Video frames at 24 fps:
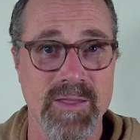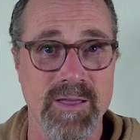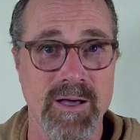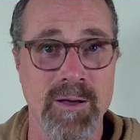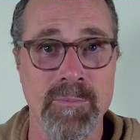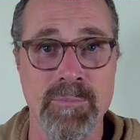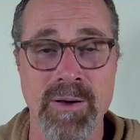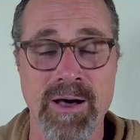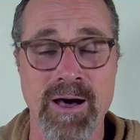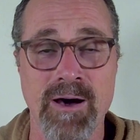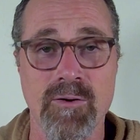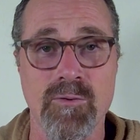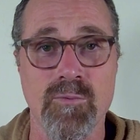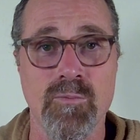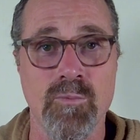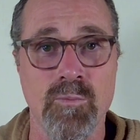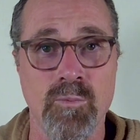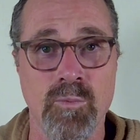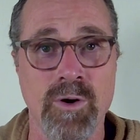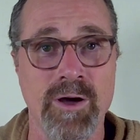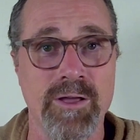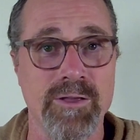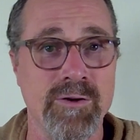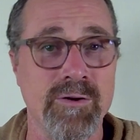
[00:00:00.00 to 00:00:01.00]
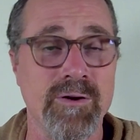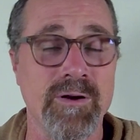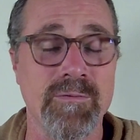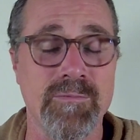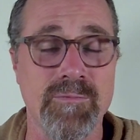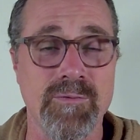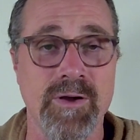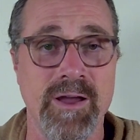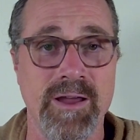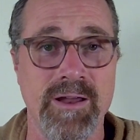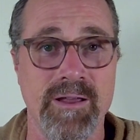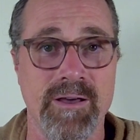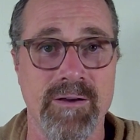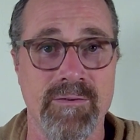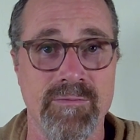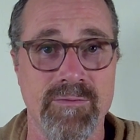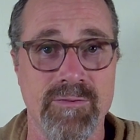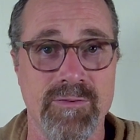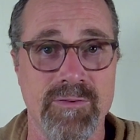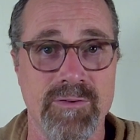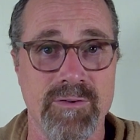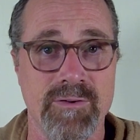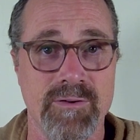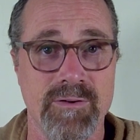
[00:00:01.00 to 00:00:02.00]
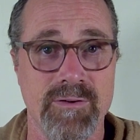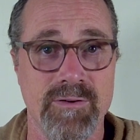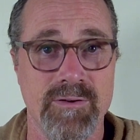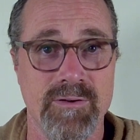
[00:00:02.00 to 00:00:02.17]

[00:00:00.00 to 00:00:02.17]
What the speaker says: about what you're afraid of.